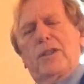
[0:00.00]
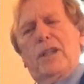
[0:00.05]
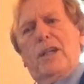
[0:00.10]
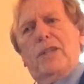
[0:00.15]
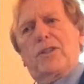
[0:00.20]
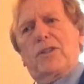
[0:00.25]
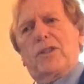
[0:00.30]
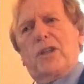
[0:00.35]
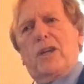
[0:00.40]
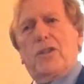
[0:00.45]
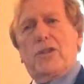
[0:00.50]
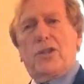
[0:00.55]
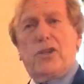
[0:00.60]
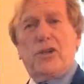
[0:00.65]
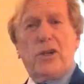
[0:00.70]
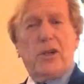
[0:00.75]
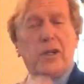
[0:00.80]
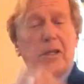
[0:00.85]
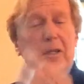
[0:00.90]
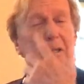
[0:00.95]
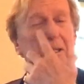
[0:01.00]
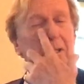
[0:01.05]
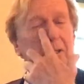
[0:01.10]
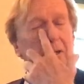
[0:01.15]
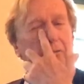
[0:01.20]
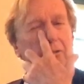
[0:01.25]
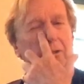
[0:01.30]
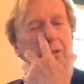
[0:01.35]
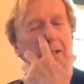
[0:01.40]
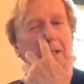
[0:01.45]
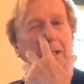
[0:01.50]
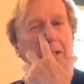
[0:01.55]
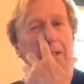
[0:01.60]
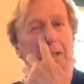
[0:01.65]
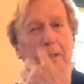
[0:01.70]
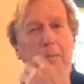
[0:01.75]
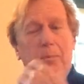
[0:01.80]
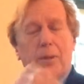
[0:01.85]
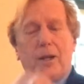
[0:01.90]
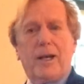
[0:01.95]
a starched shirt, and this obviously
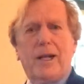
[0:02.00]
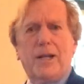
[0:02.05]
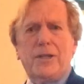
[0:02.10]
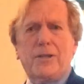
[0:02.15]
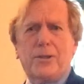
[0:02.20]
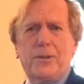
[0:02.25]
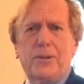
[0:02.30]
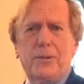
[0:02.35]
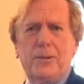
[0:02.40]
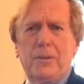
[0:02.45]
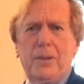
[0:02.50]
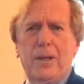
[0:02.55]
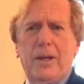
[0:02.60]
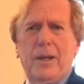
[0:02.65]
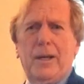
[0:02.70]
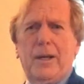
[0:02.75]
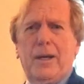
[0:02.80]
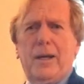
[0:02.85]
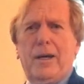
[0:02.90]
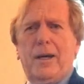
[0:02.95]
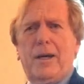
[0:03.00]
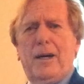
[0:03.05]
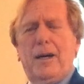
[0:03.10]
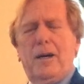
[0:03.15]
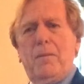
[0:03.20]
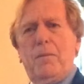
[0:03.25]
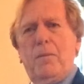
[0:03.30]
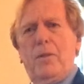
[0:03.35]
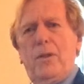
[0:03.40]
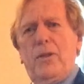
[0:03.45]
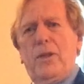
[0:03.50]
doesn't apply to uh,